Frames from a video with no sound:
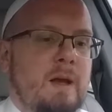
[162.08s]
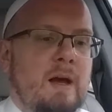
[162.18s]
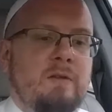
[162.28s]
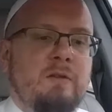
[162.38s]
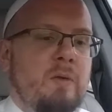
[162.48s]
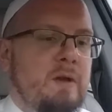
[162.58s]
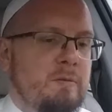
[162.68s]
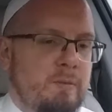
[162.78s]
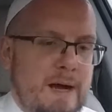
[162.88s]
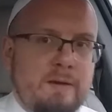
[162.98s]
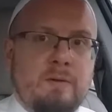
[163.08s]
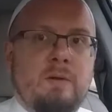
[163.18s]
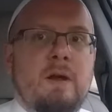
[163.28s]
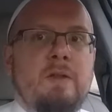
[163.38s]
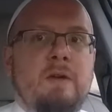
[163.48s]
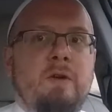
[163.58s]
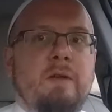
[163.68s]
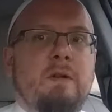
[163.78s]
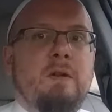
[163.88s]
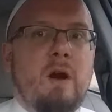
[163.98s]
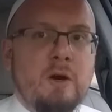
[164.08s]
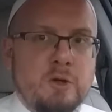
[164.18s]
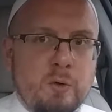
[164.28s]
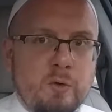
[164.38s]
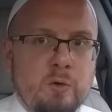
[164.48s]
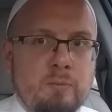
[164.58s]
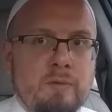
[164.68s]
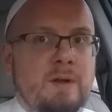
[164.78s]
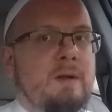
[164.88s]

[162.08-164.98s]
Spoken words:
I just don't think it's practical. I think if you're going to have a large group,